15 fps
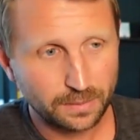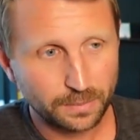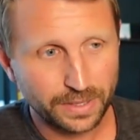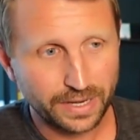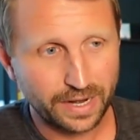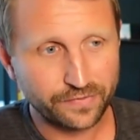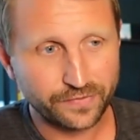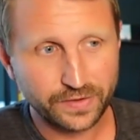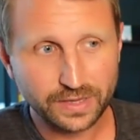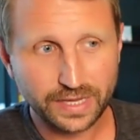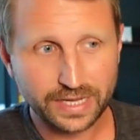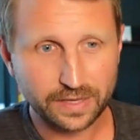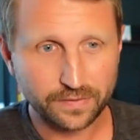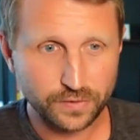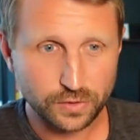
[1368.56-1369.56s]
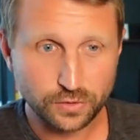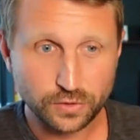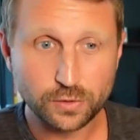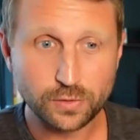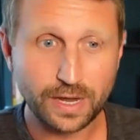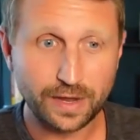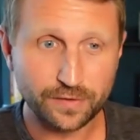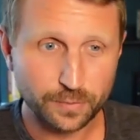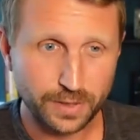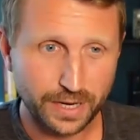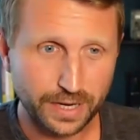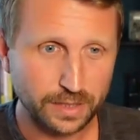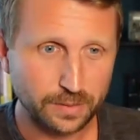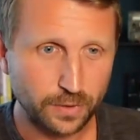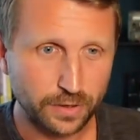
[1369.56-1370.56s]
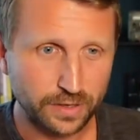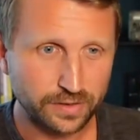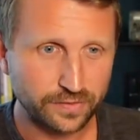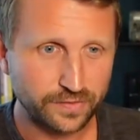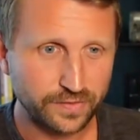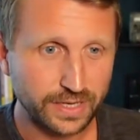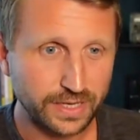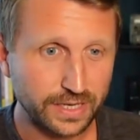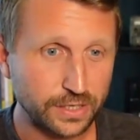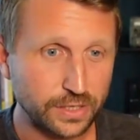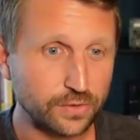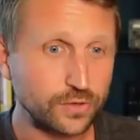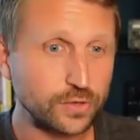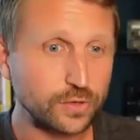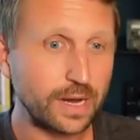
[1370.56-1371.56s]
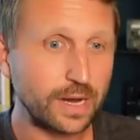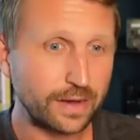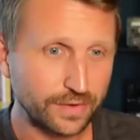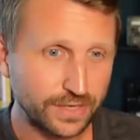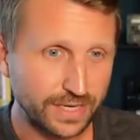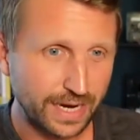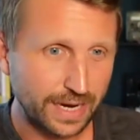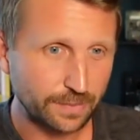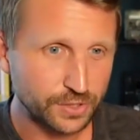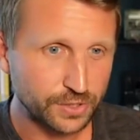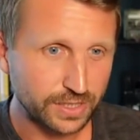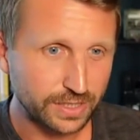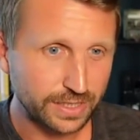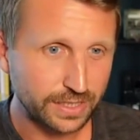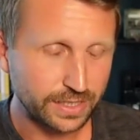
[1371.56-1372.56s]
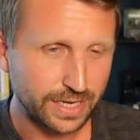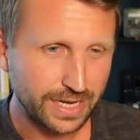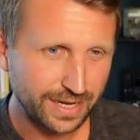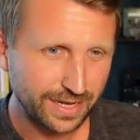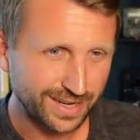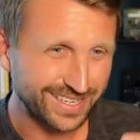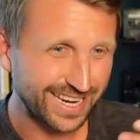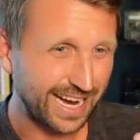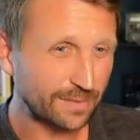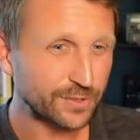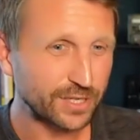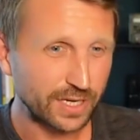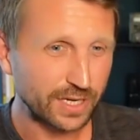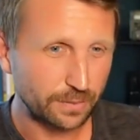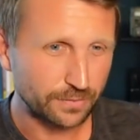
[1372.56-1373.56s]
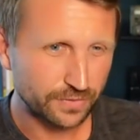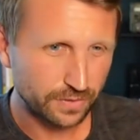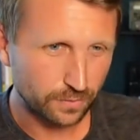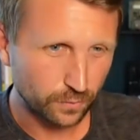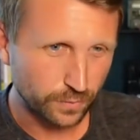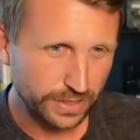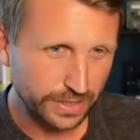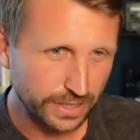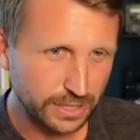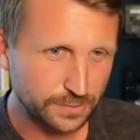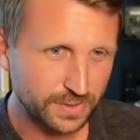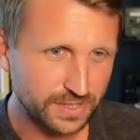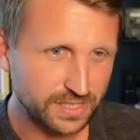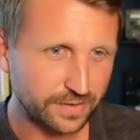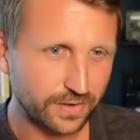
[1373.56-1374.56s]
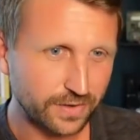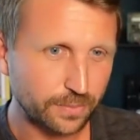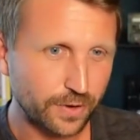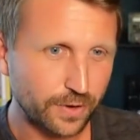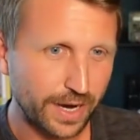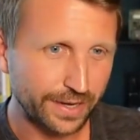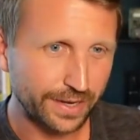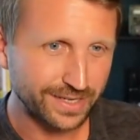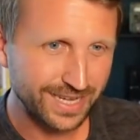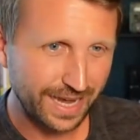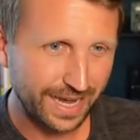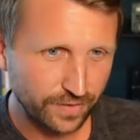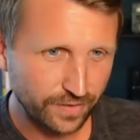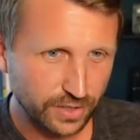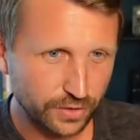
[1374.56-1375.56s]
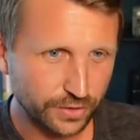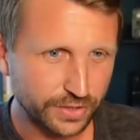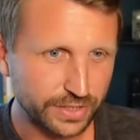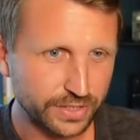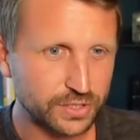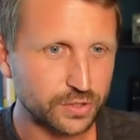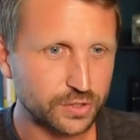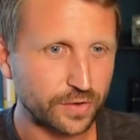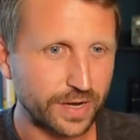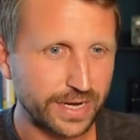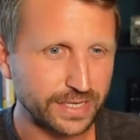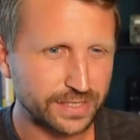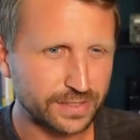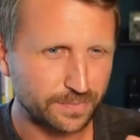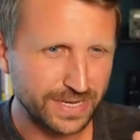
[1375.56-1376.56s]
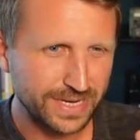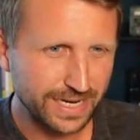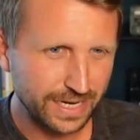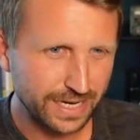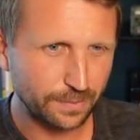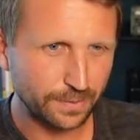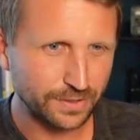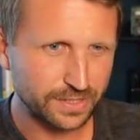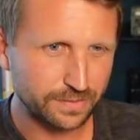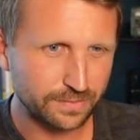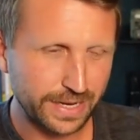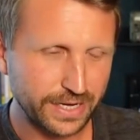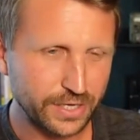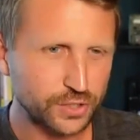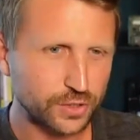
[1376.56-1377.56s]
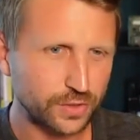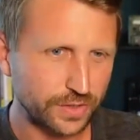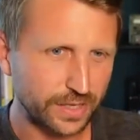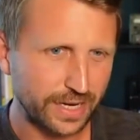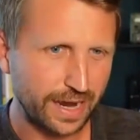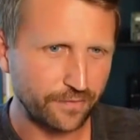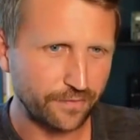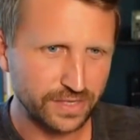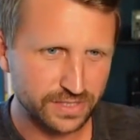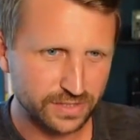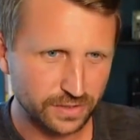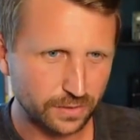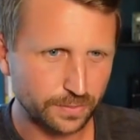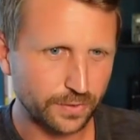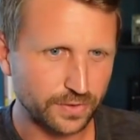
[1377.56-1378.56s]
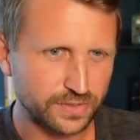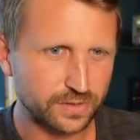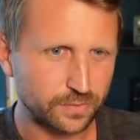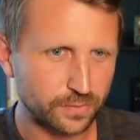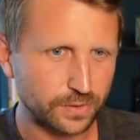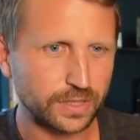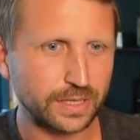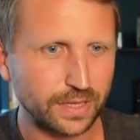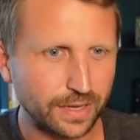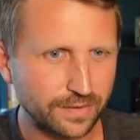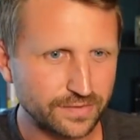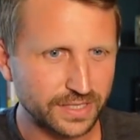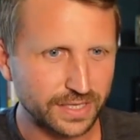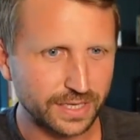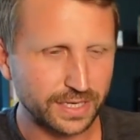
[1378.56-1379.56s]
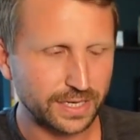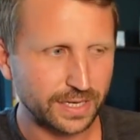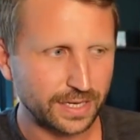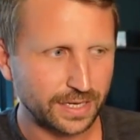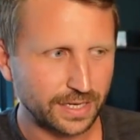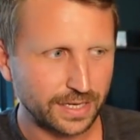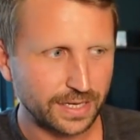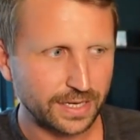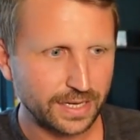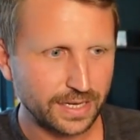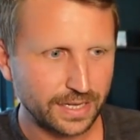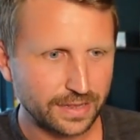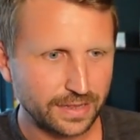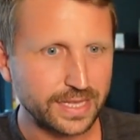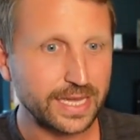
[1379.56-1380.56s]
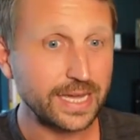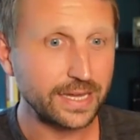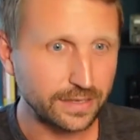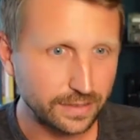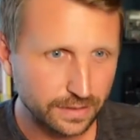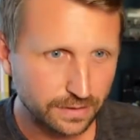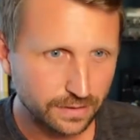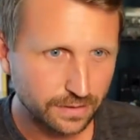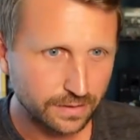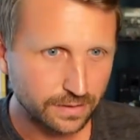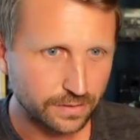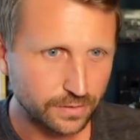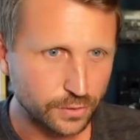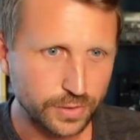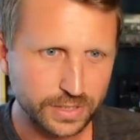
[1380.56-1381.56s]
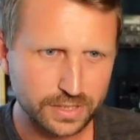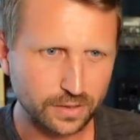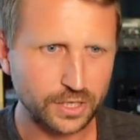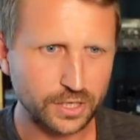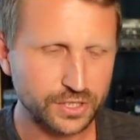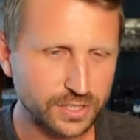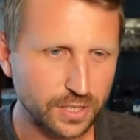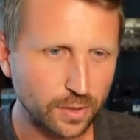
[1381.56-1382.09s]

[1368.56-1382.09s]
But I feel like if you do have product market fit and you do have adoption, and adoption comes from really specific products, having good constraints, being able to make sure that every single person really loves it, then you get to launch a